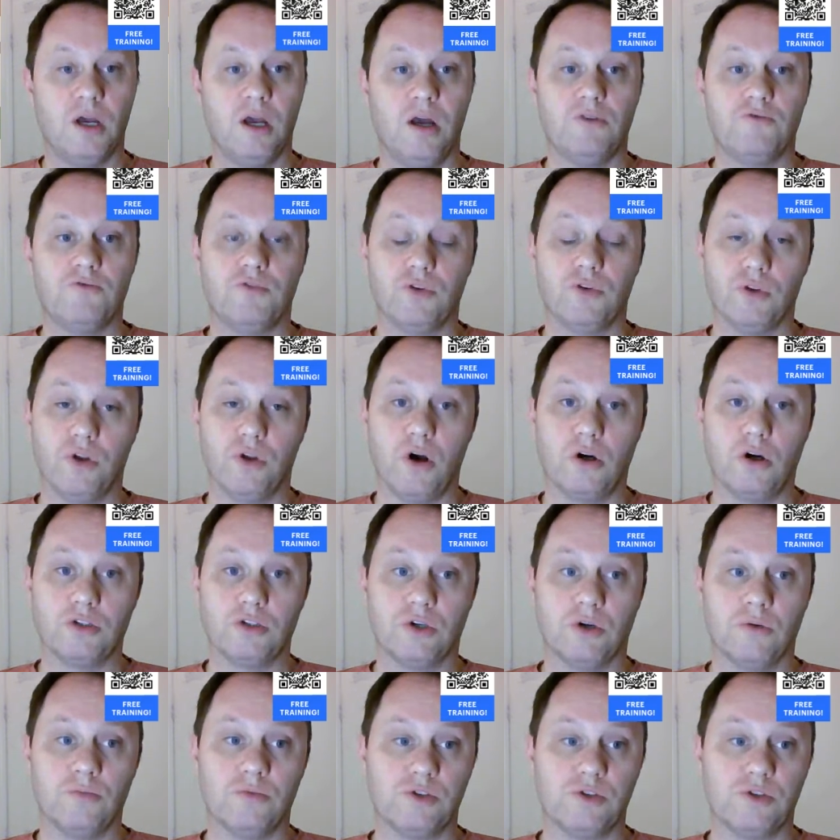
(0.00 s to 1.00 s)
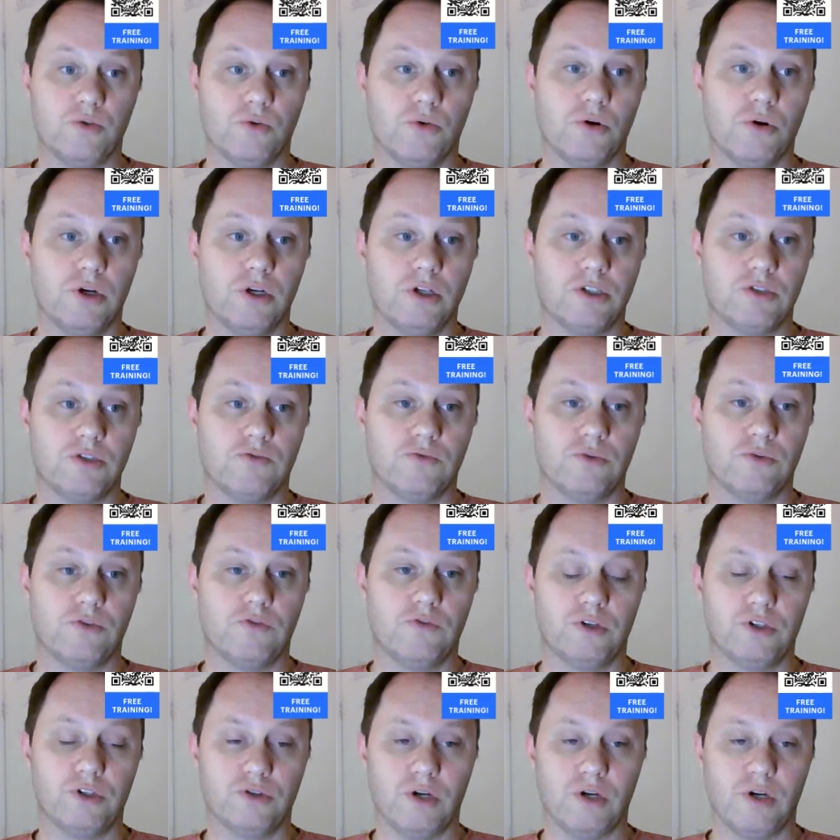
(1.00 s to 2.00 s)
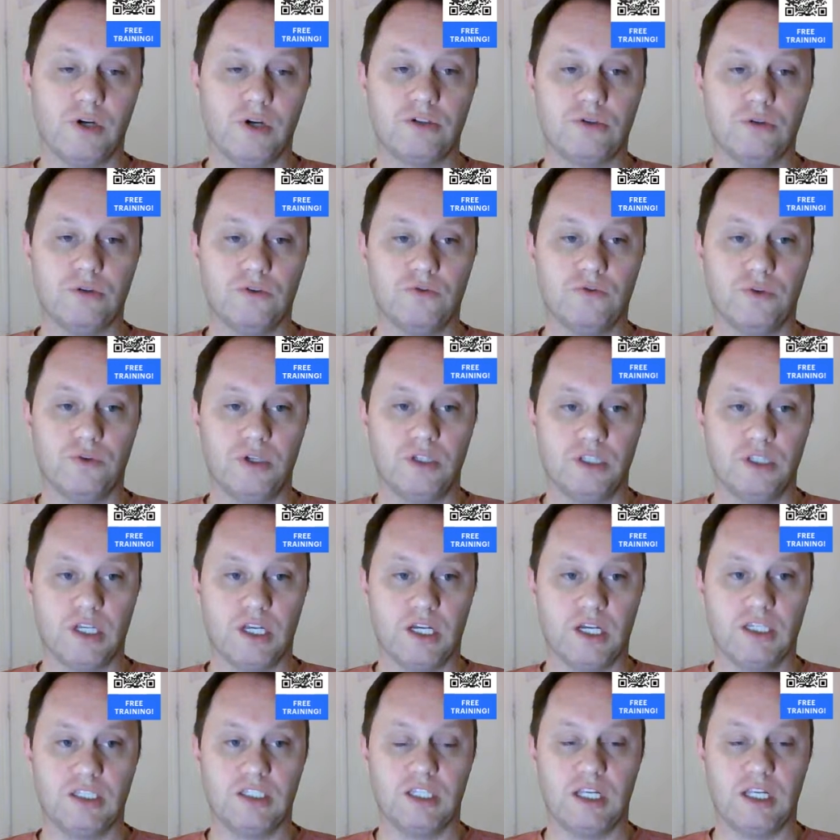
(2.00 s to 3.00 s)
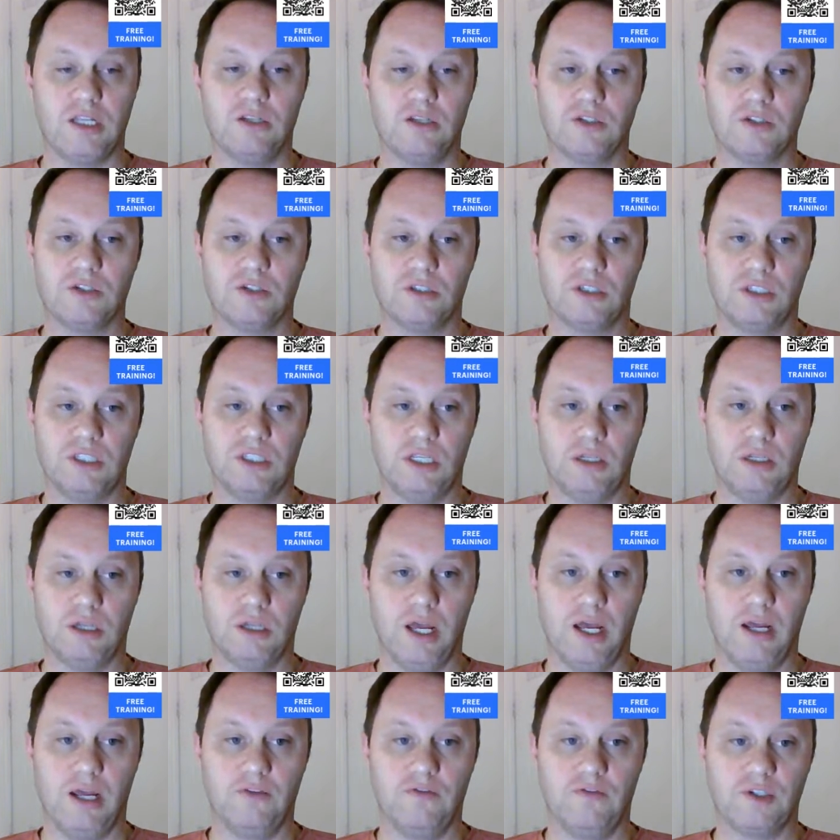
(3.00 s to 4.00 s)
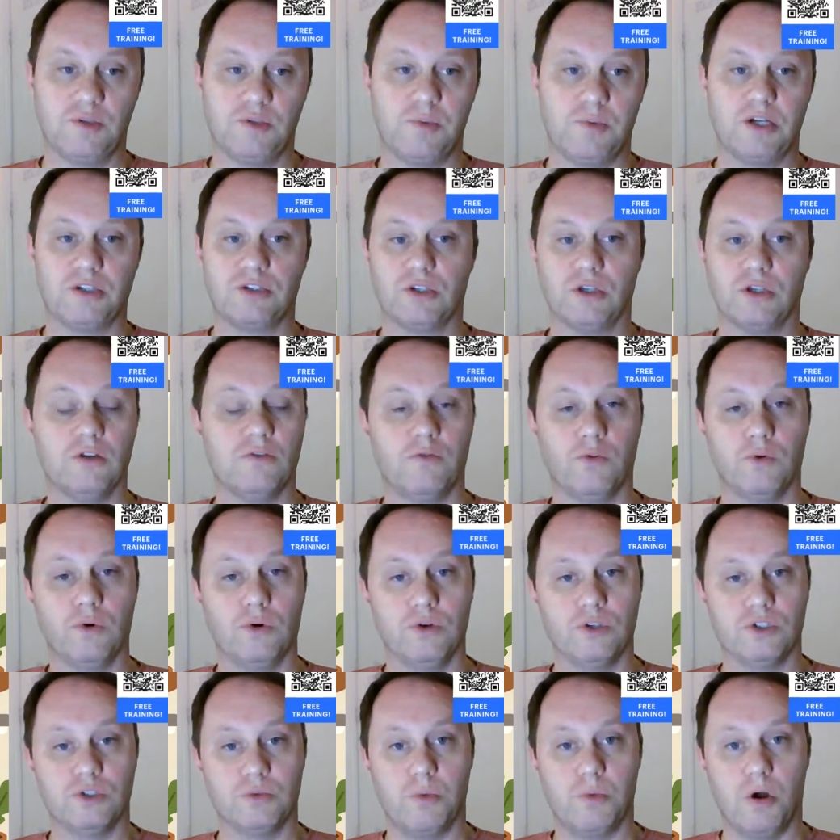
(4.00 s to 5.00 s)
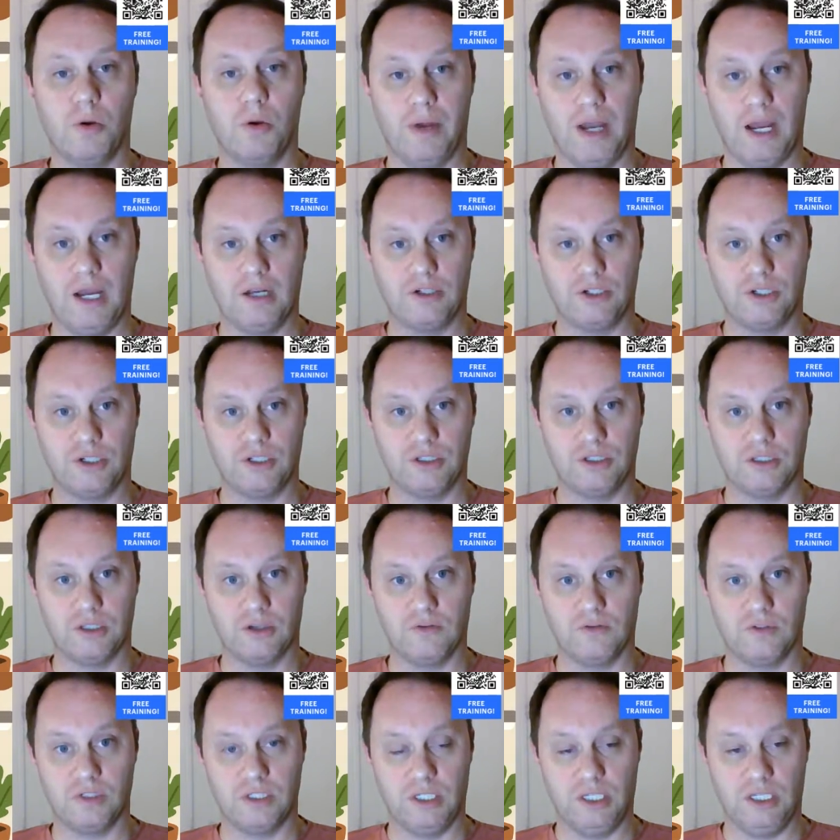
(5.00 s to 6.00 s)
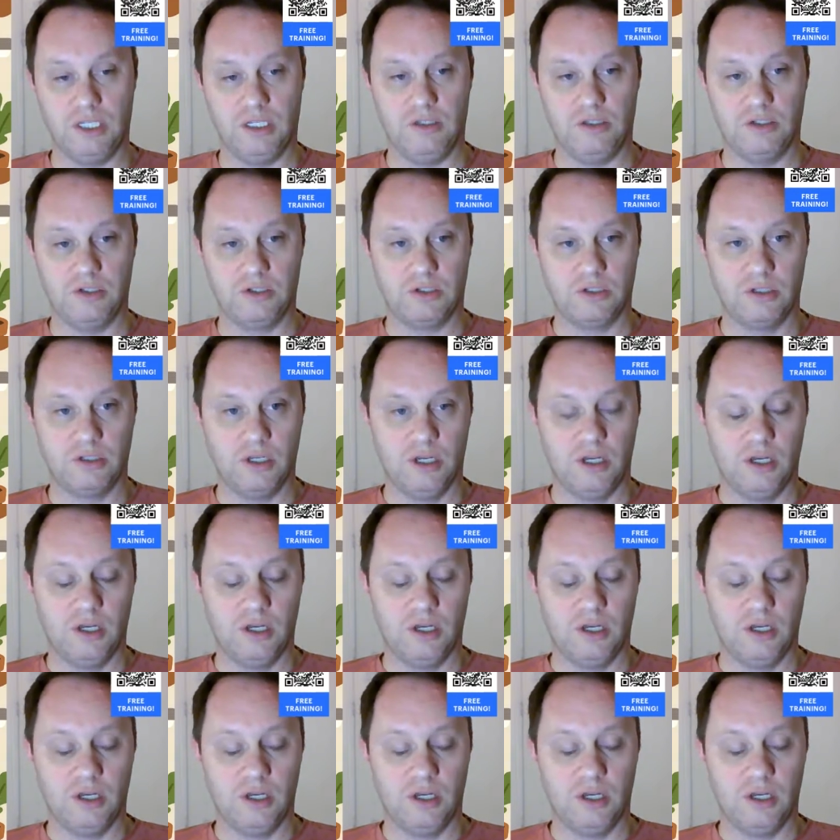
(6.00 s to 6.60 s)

For long-term storage, refrigeration or freezing extends the seed life, especially for small batches of seeds.